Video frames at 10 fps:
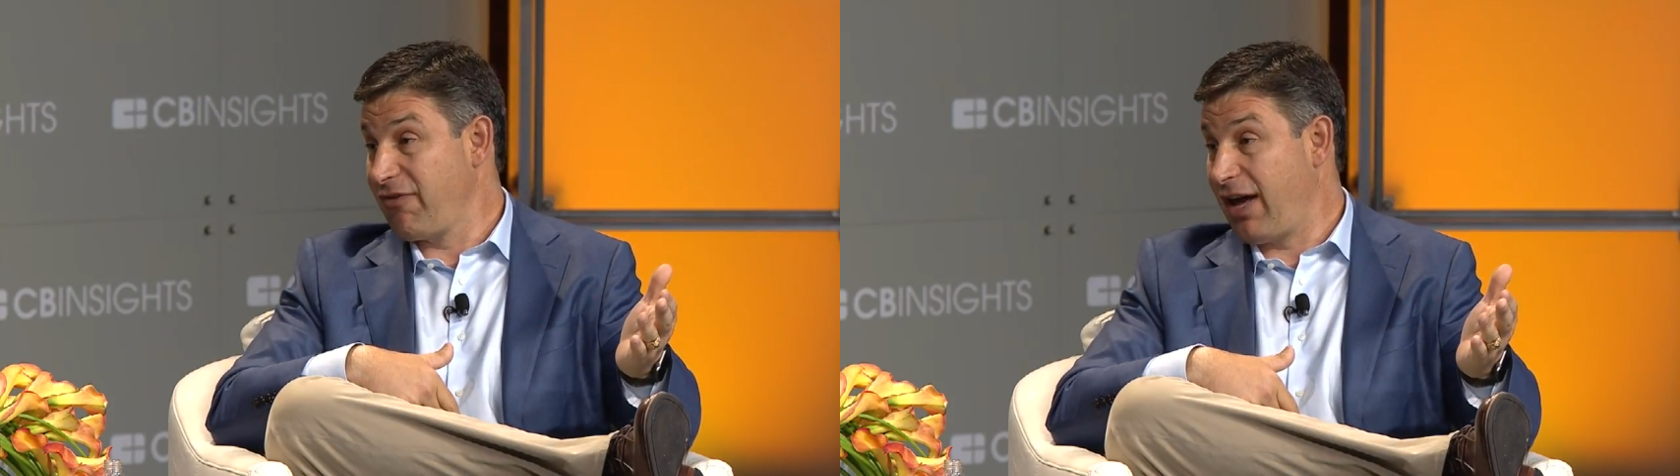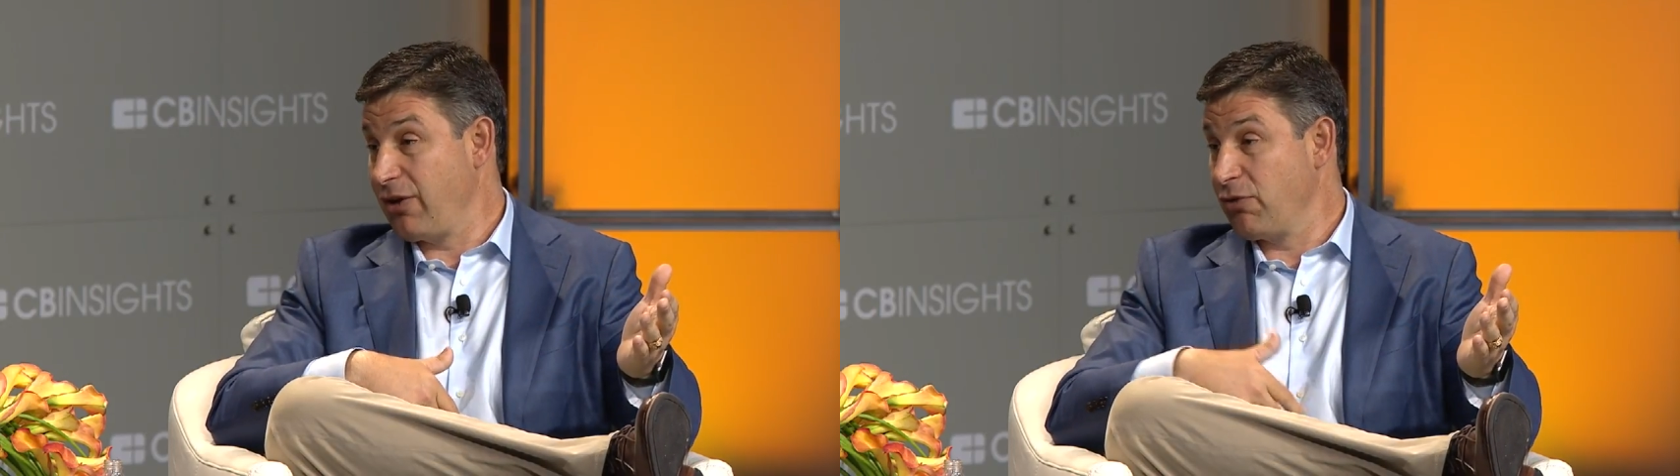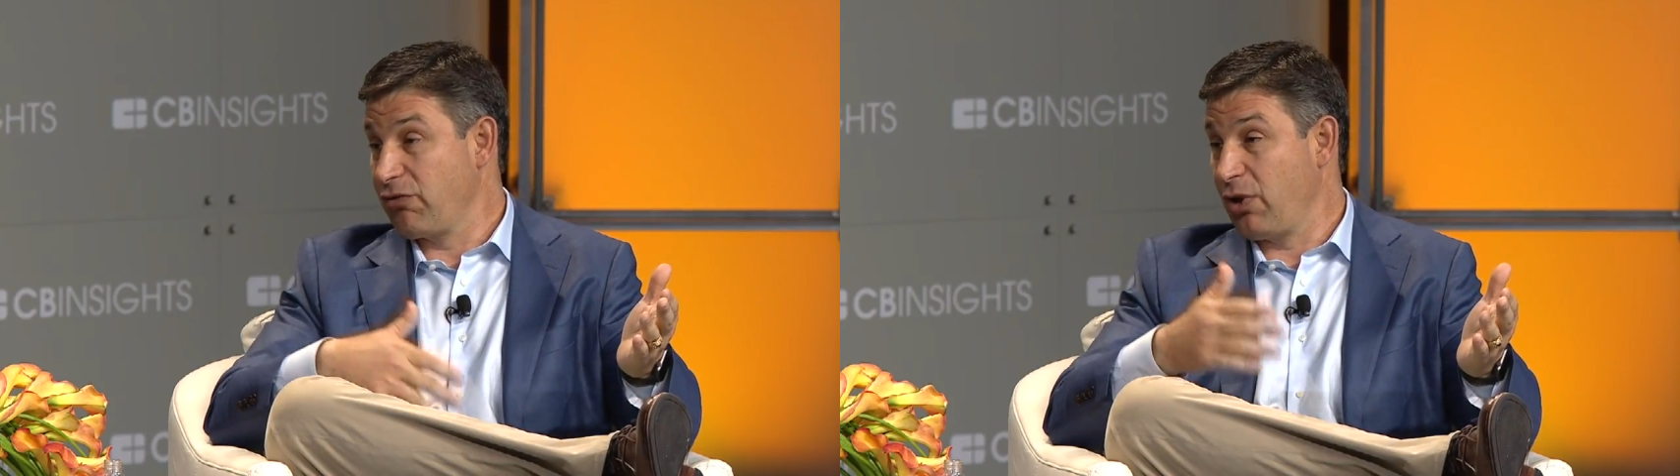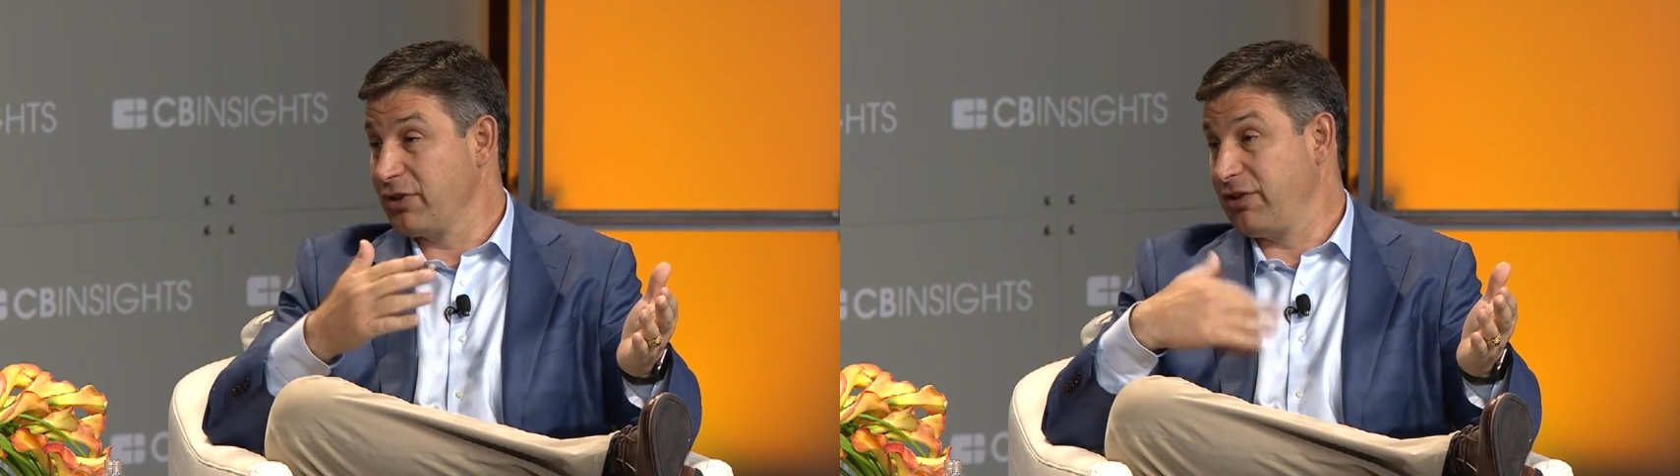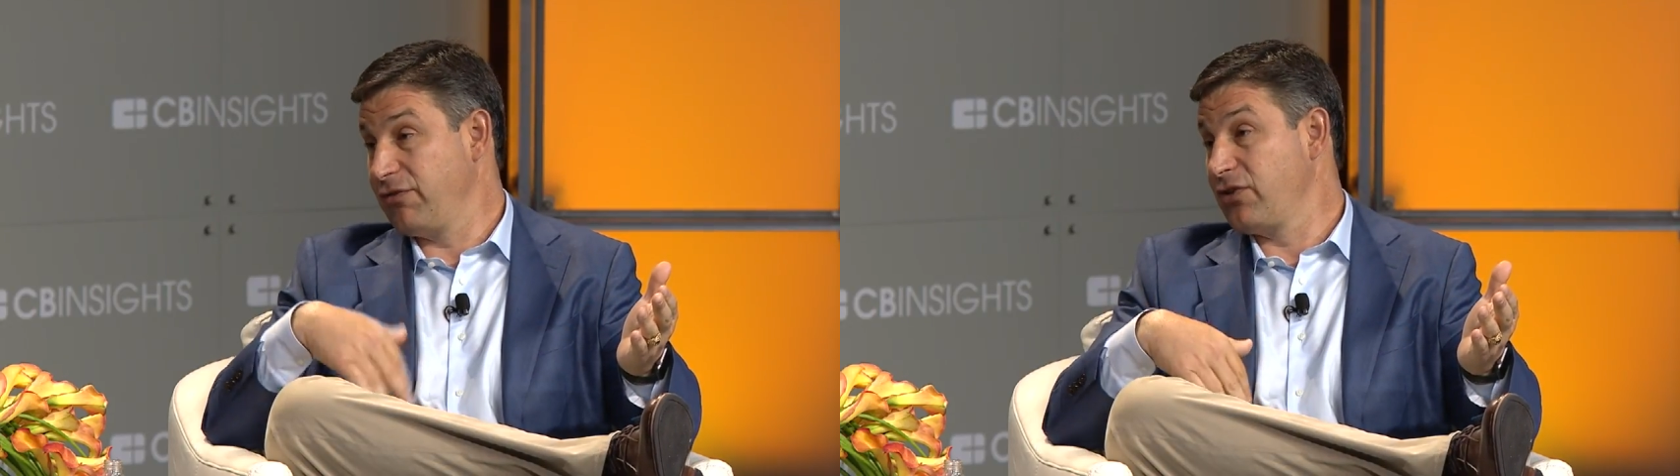value
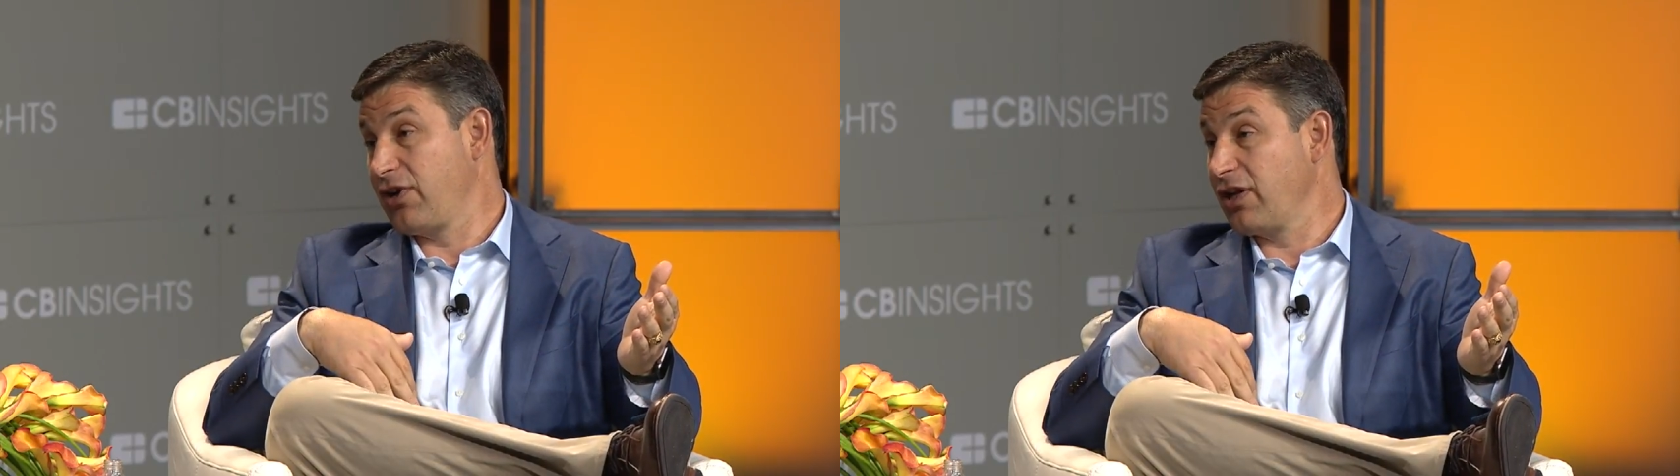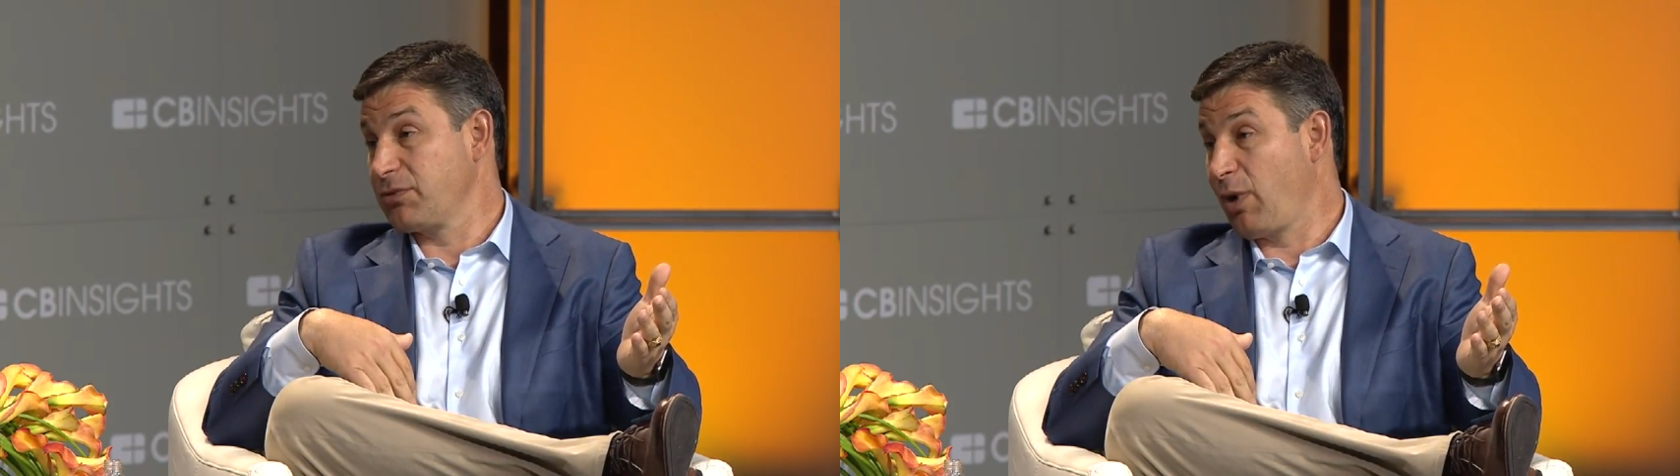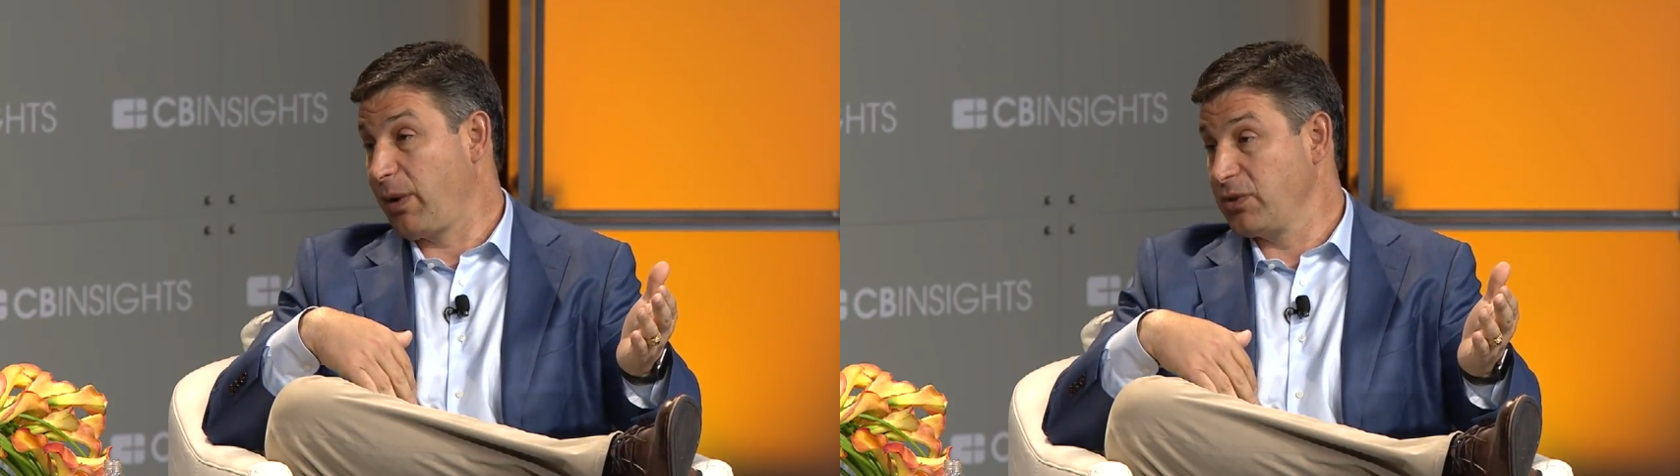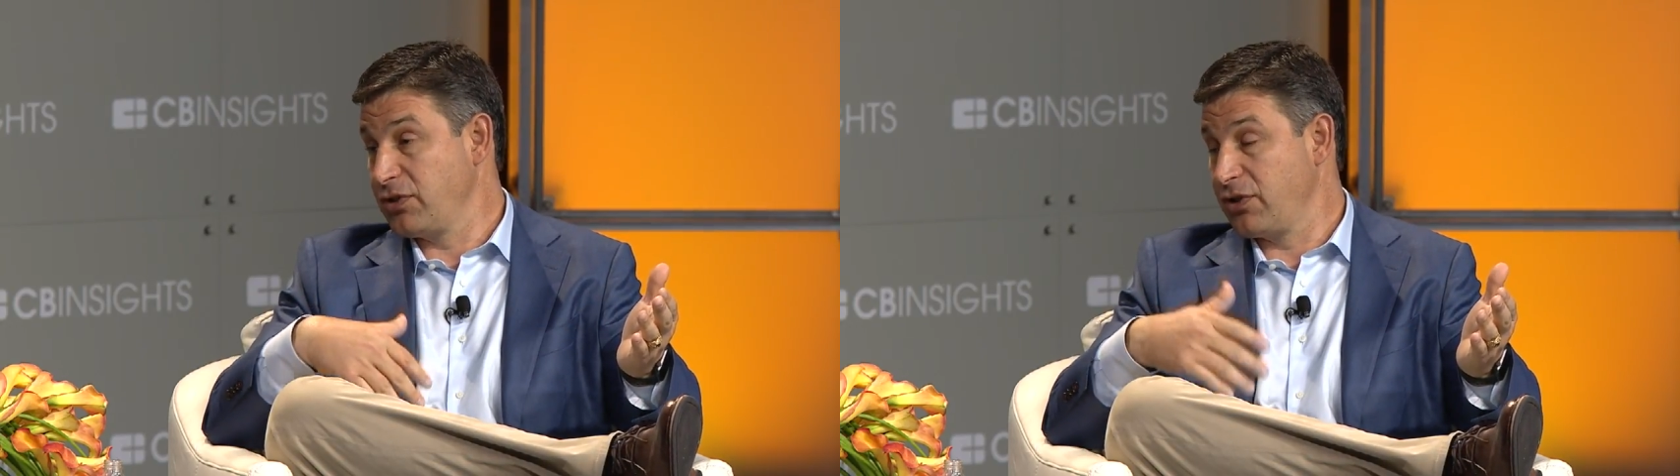relative to customer acquisition